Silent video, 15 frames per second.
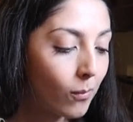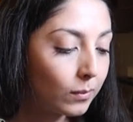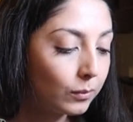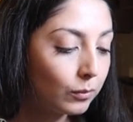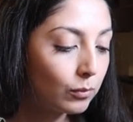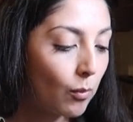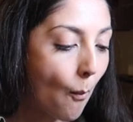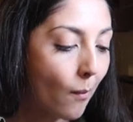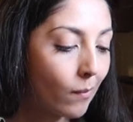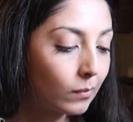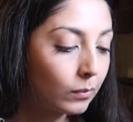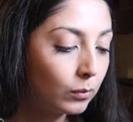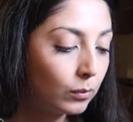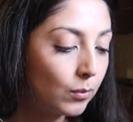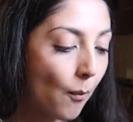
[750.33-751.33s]
So we have not
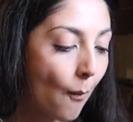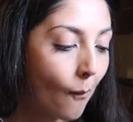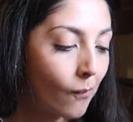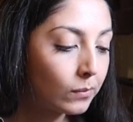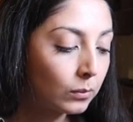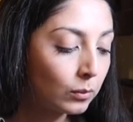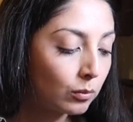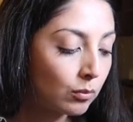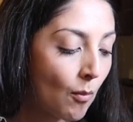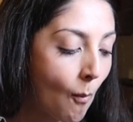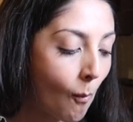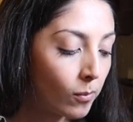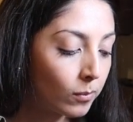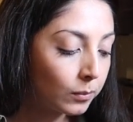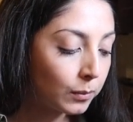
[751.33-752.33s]
only a Mexican voice,
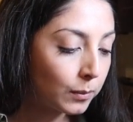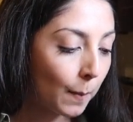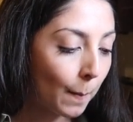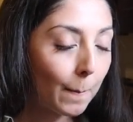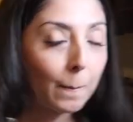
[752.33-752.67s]
but then we also